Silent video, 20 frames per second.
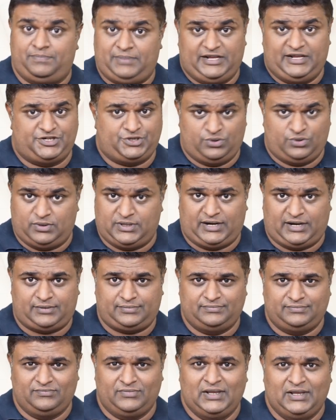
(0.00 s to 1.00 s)
Please know that.
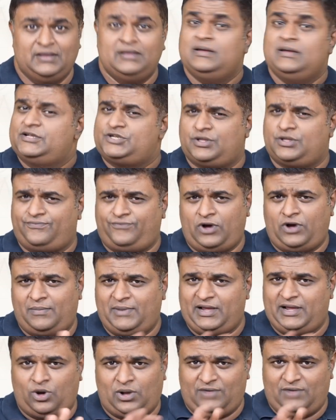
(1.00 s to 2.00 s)
So, the
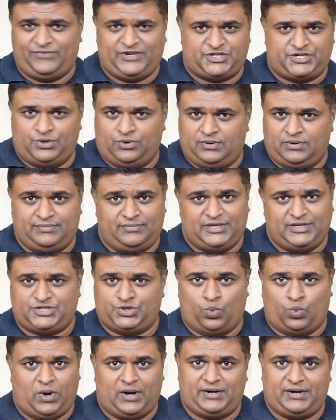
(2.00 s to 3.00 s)
formulae all of us know as to
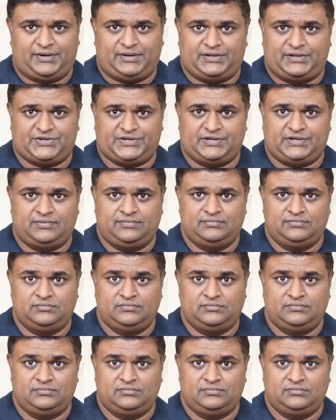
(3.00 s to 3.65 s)
what it is.